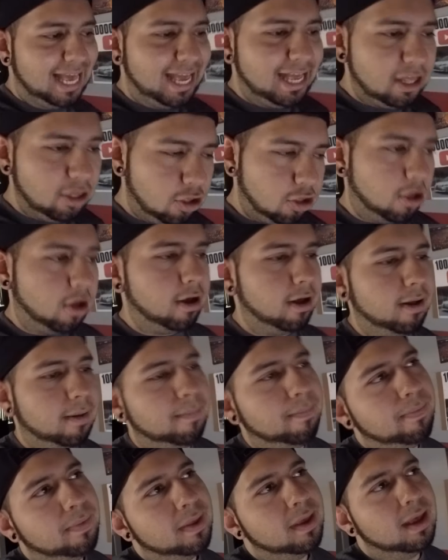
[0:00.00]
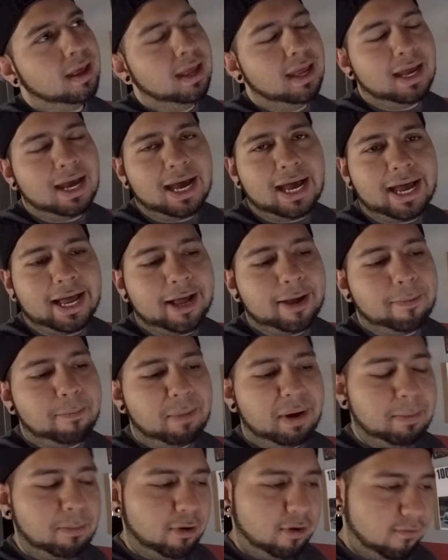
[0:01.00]
a job.
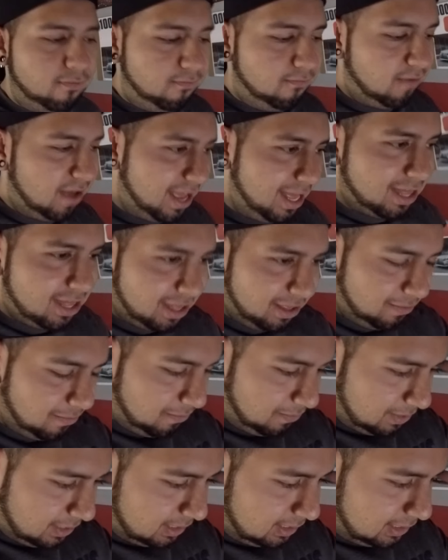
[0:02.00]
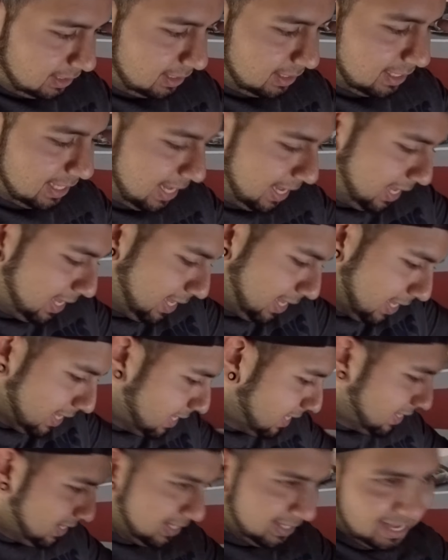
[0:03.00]
My motivation was like
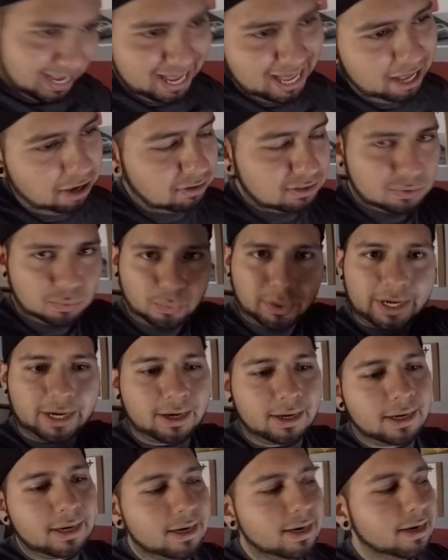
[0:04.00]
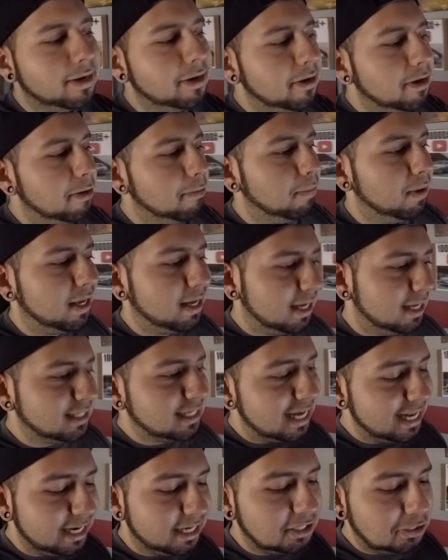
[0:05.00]
elsewhere because
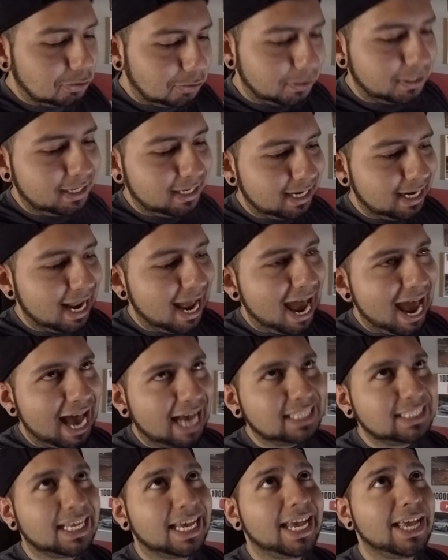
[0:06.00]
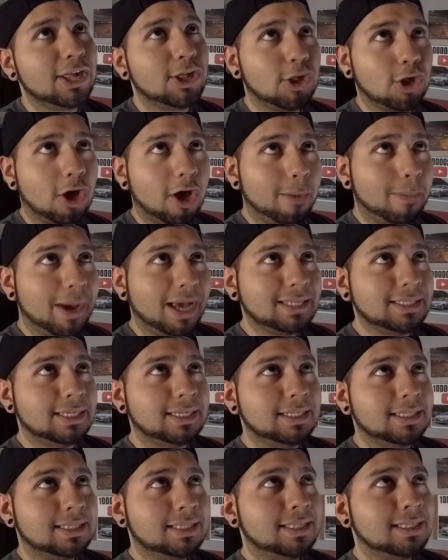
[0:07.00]
I didn't treat it as a job
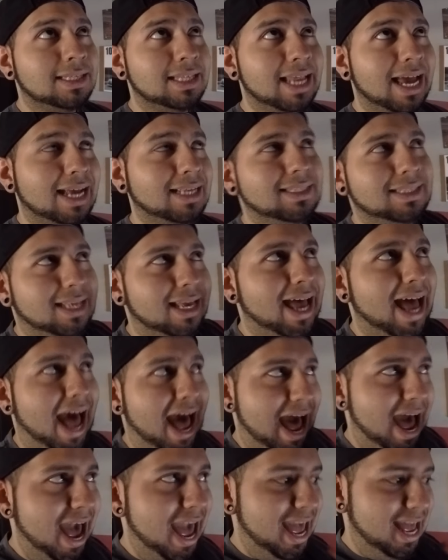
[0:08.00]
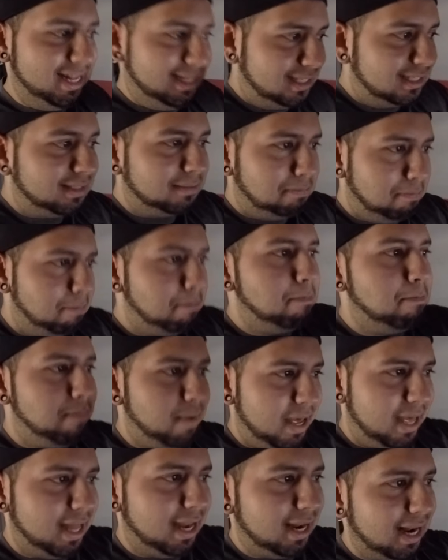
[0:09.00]
as it's
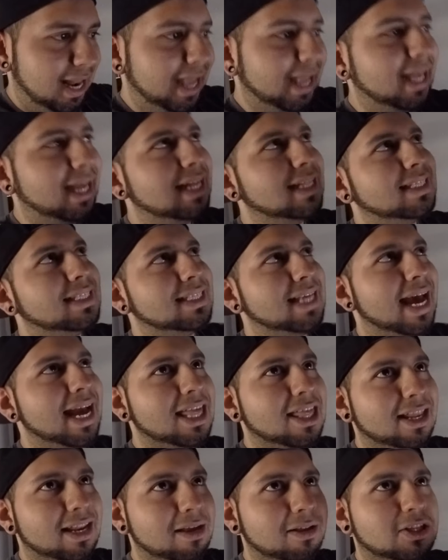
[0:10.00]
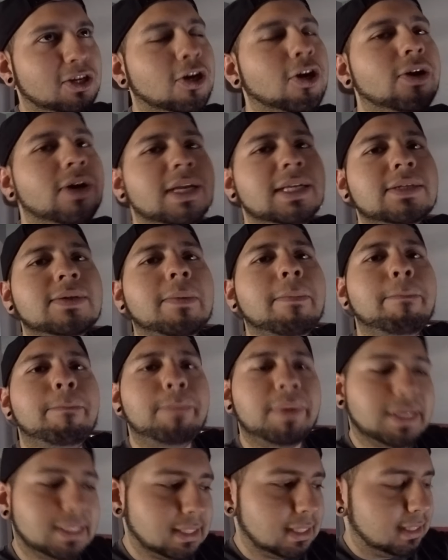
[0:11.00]
been. Like, it's actually turned into
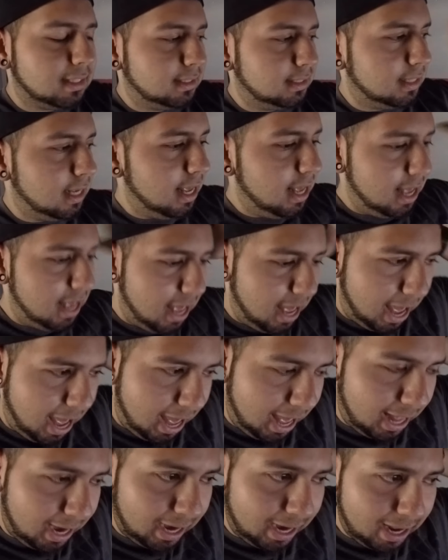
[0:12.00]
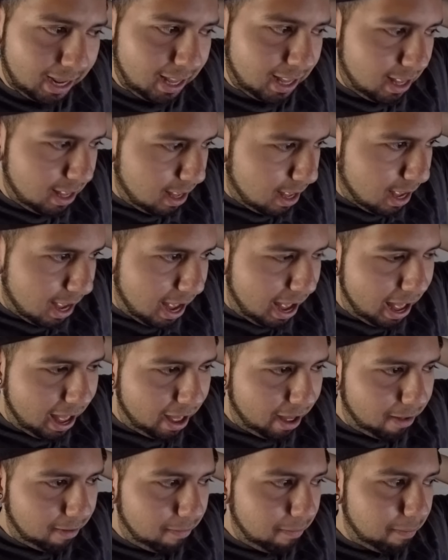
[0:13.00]
business and
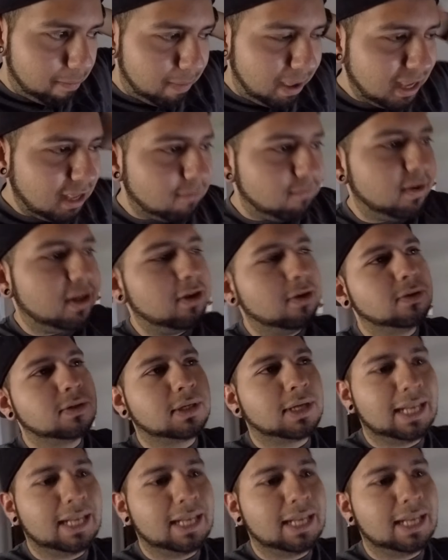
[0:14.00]
making videos,